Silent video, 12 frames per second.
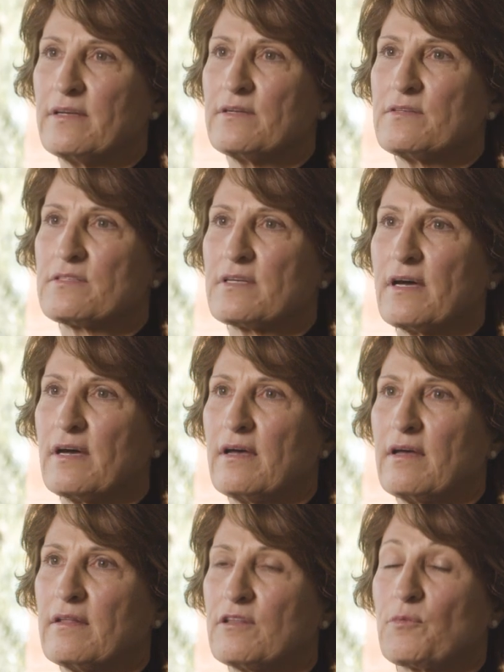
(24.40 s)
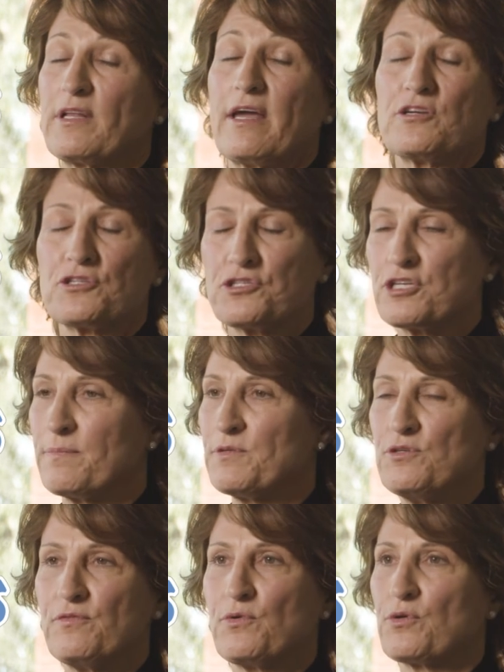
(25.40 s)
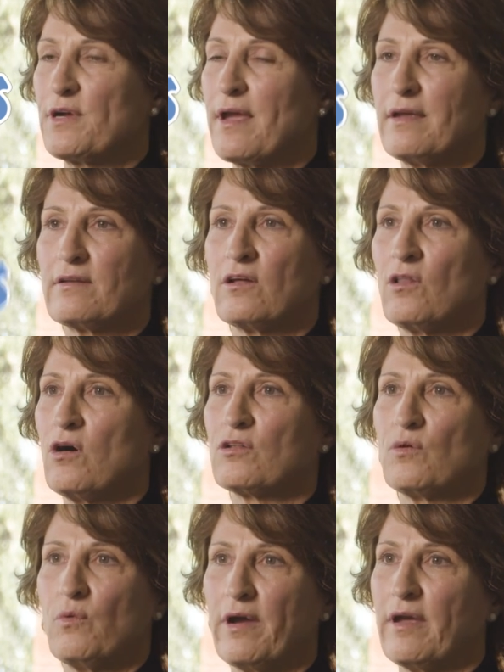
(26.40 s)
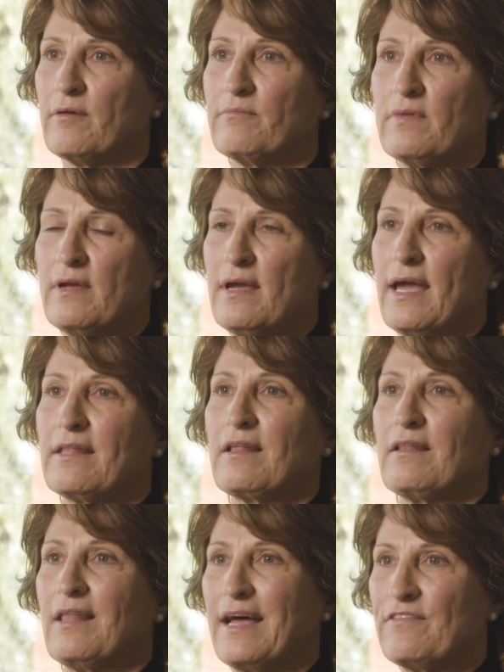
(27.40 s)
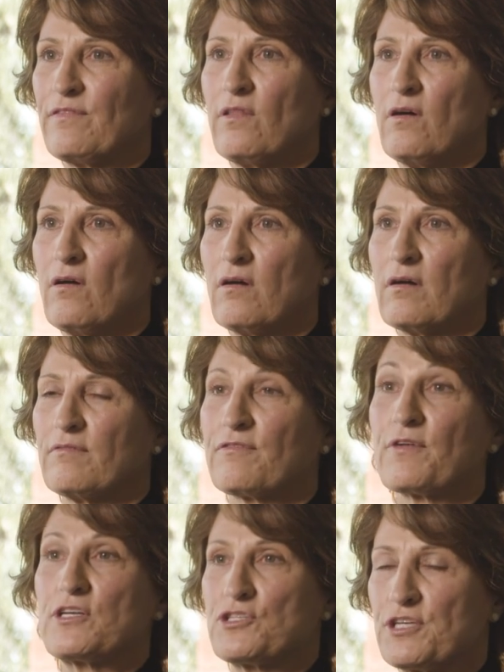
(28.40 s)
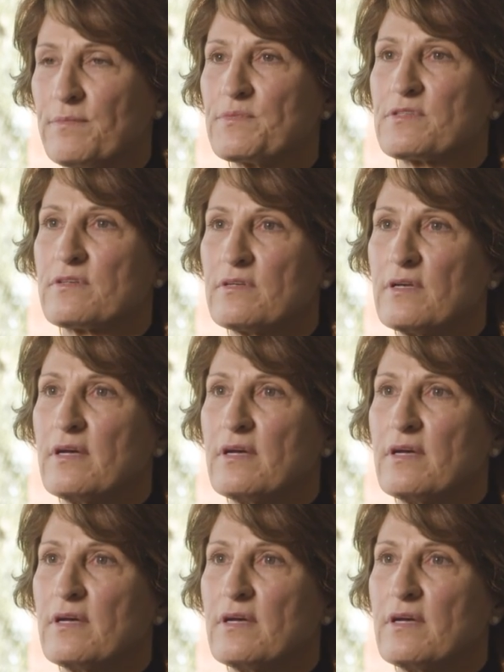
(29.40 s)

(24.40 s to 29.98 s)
Is the relationships you create along the way and the lifelong friendships.